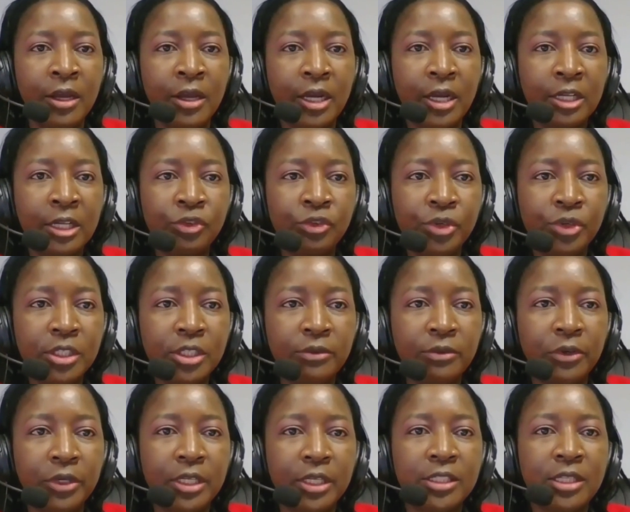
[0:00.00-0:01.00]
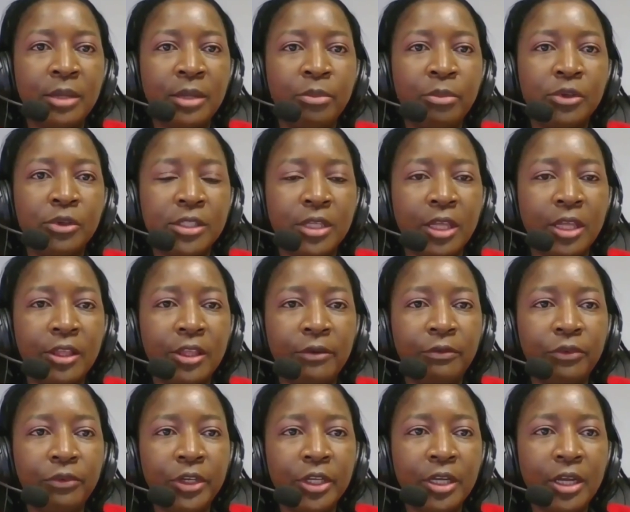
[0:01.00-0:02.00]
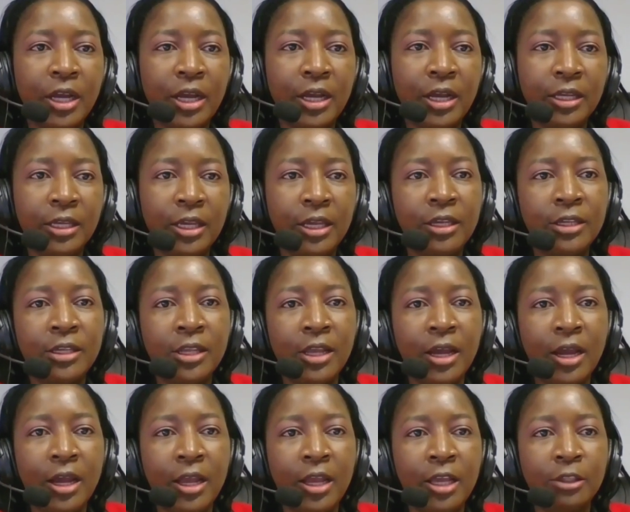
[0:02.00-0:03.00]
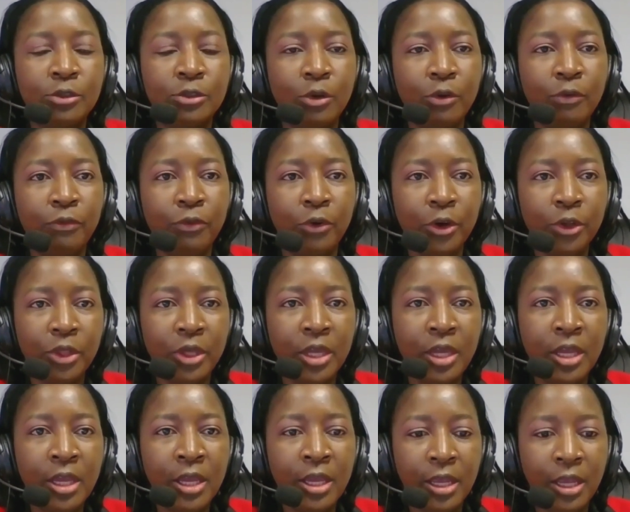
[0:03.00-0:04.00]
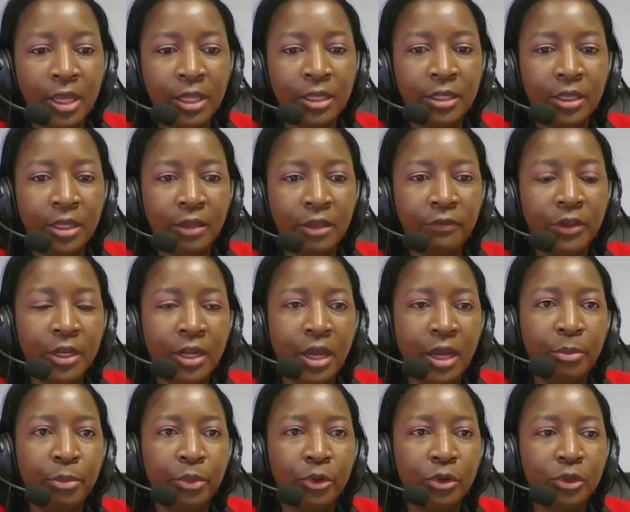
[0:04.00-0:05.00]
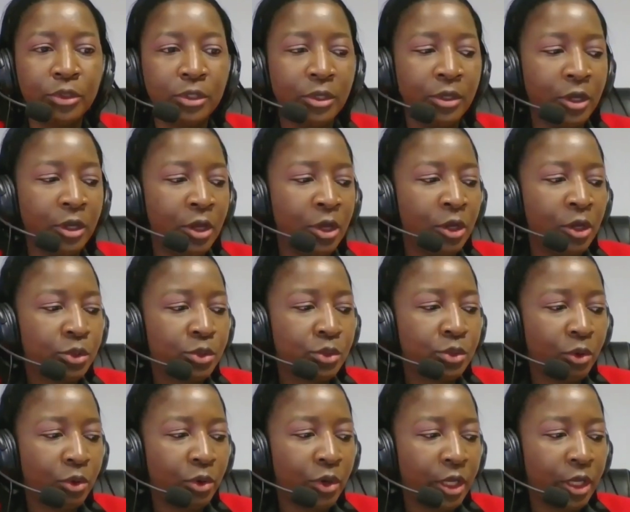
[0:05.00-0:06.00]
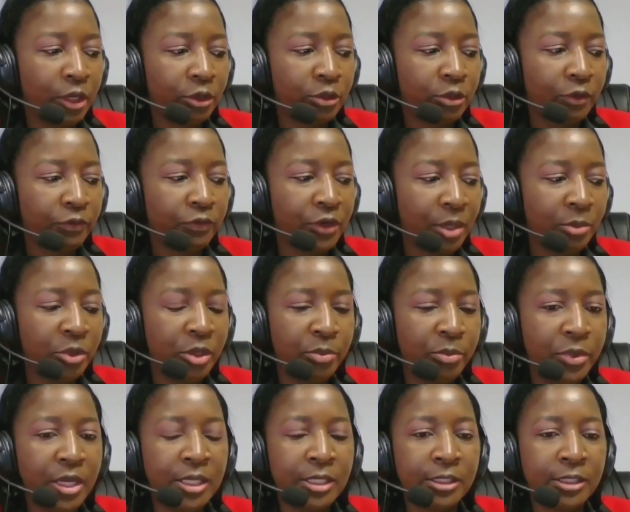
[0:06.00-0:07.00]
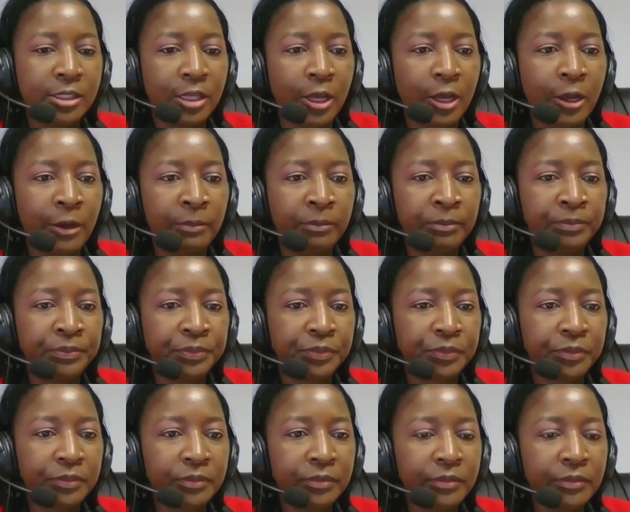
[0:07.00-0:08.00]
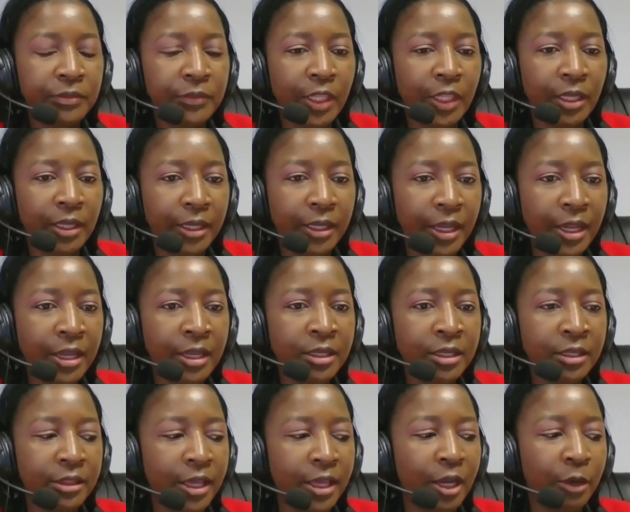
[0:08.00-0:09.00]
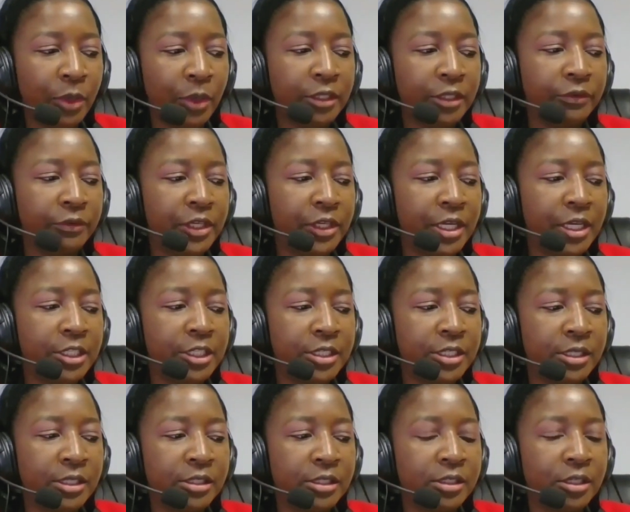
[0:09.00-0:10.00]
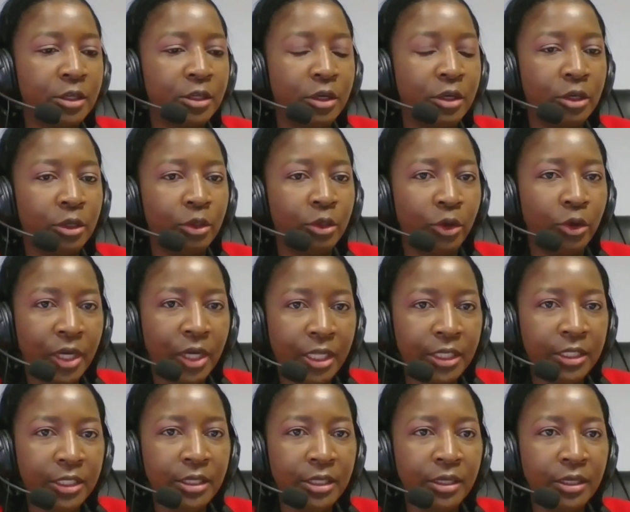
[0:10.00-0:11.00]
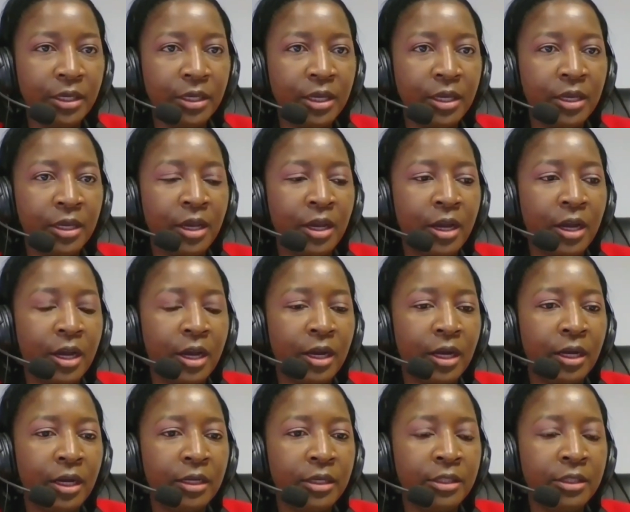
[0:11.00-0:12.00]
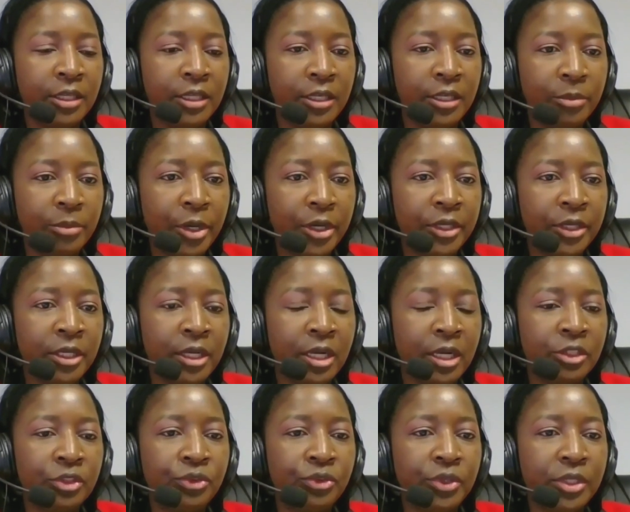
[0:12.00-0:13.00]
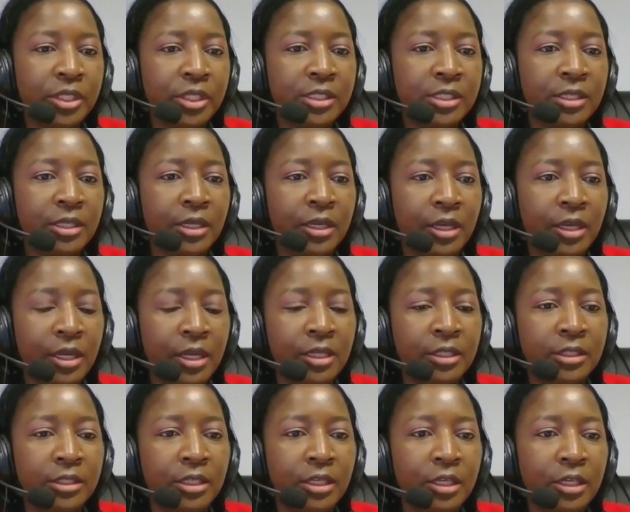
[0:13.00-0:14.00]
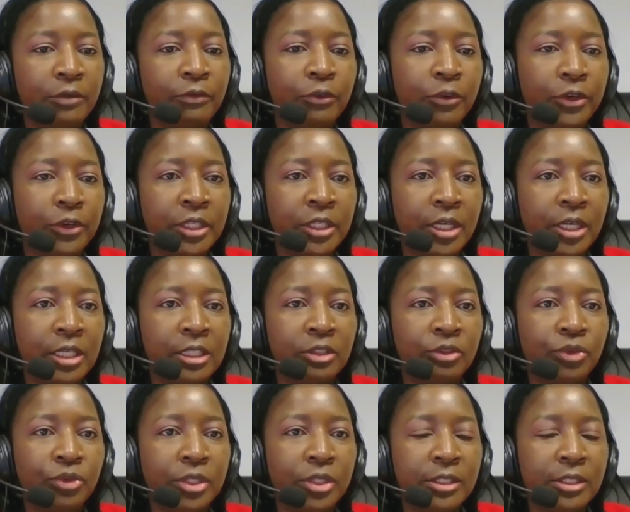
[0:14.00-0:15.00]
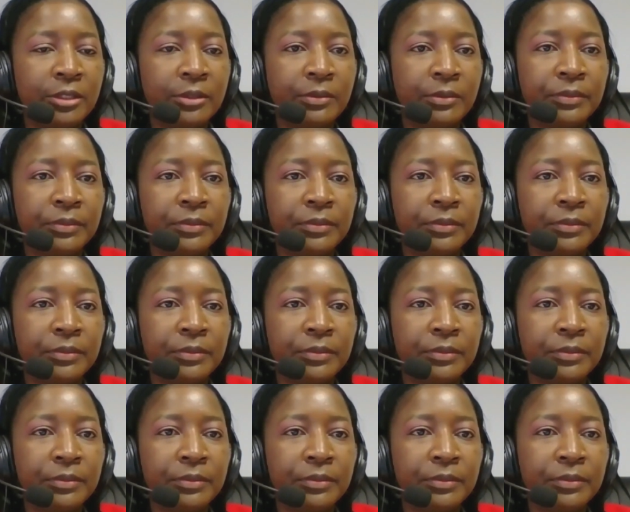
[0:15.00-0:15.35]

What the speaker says: countries, for example, South Africa, Kenya, and so forth, and even abroad. So a lot of Namibians gain their qualifications locally, in the neighboring countries, and in foreign countries.